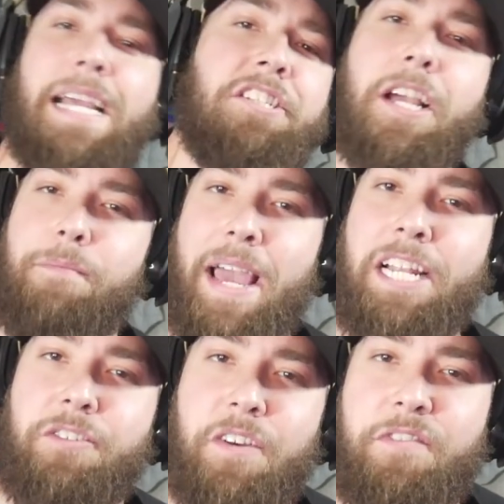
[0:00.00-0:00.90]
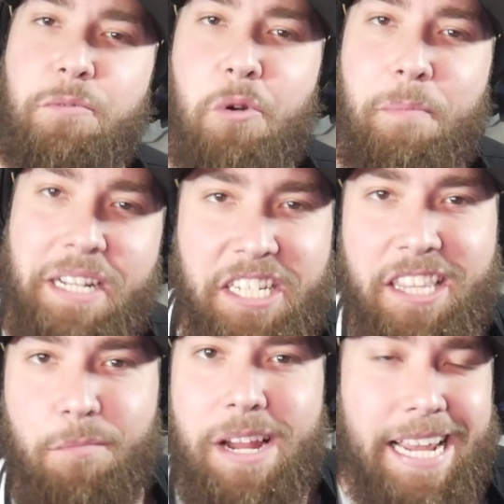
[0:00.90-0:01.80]
he took advantage of a few more pitches
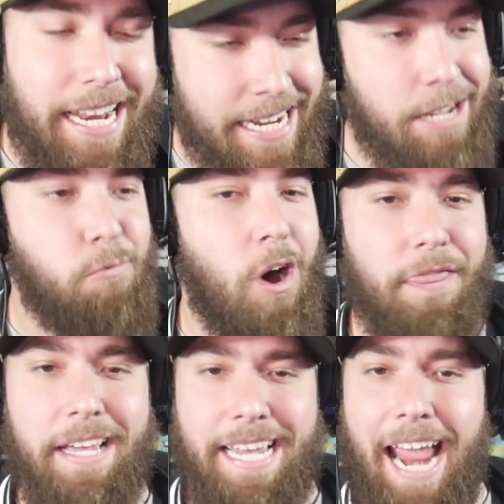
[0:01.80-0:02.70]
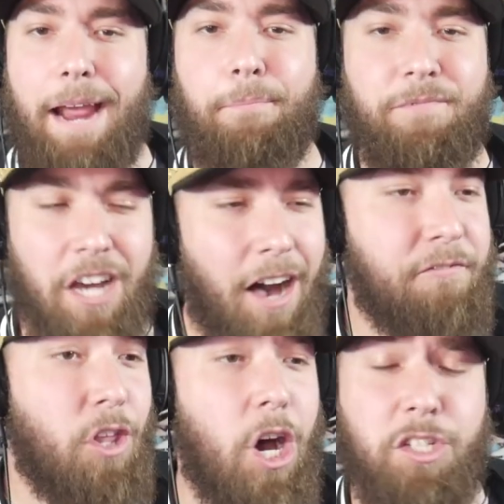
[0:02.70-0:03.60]
than we did, and he won the game.
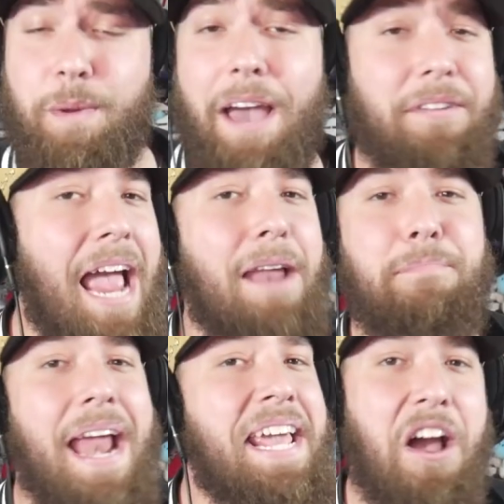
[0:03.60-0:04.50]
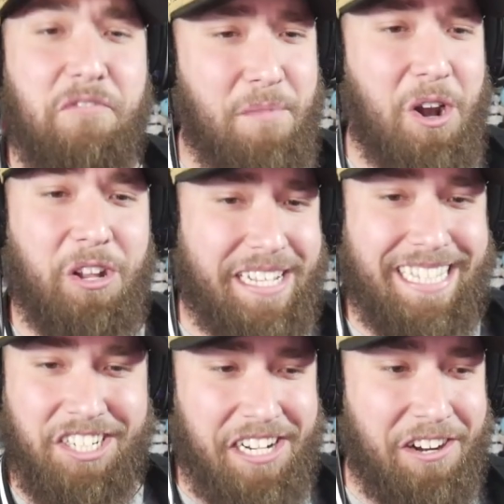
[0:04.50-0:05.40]
Tough loss. We haven't had many of them early
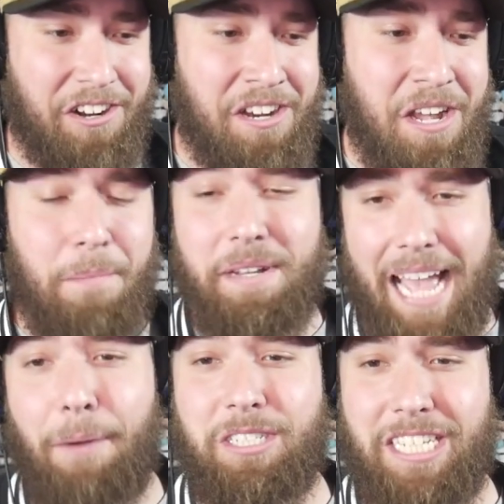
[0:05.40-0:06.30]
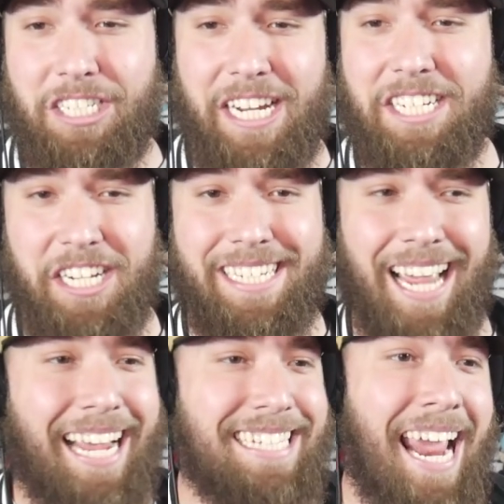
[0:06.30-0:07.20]
this year, but that was a G G's.
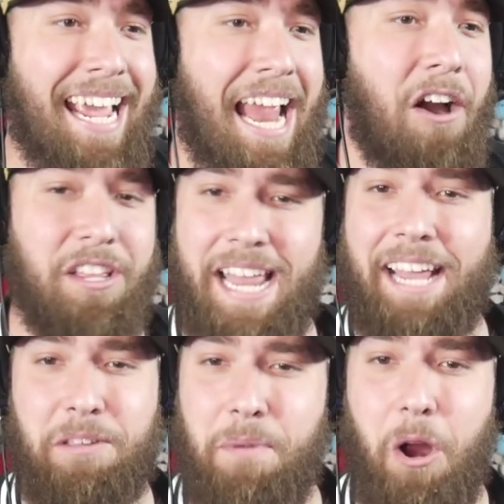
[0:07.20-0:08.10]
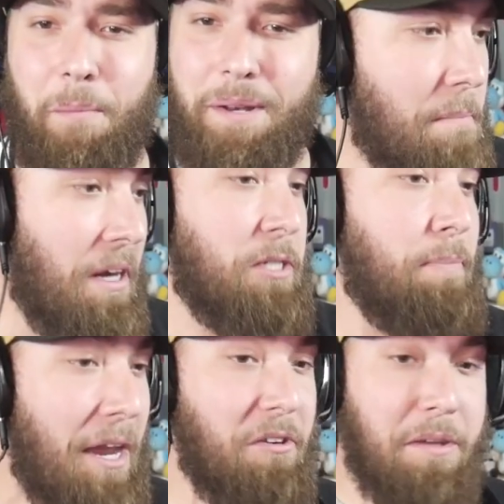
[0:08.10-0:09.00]
I can take an L in that department. Much
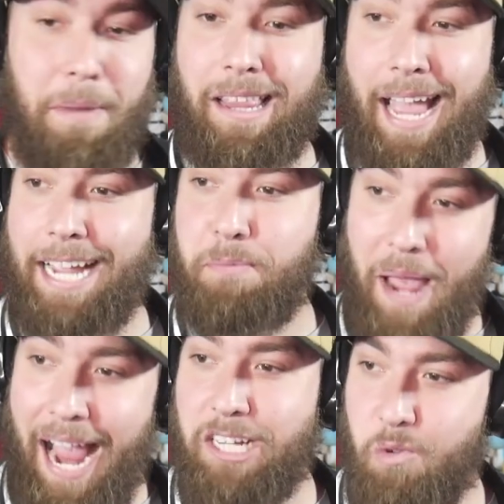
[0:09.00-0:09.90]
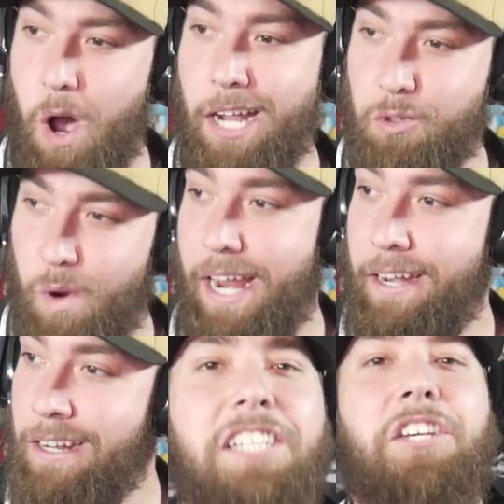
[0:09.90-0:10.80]
better than my last Pack Squad's
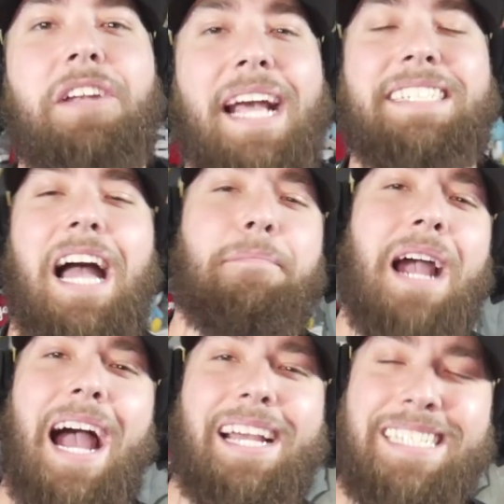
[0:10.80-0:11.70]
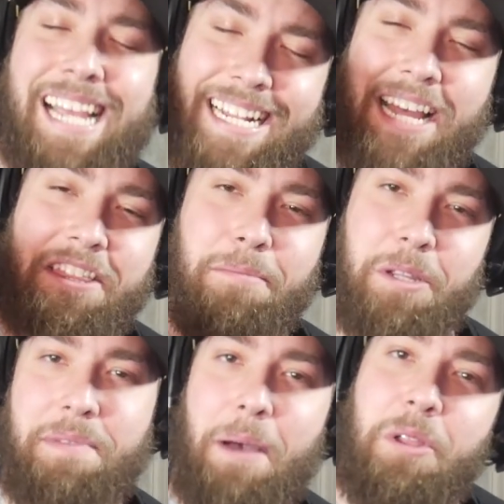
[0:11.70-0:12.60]
win. Until next time, guys, hit that thumbs
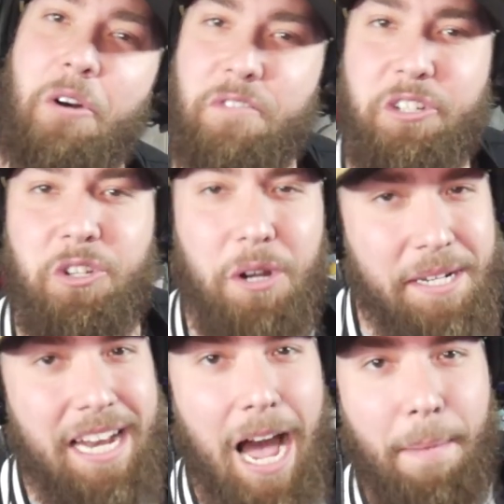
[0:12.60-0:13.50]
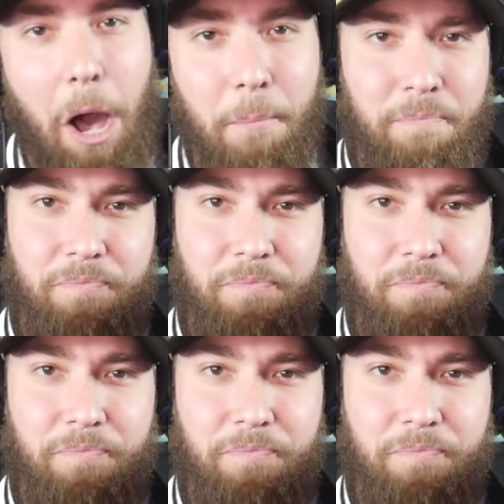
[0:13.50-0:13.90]
up down below if you enjoyed. I'm out.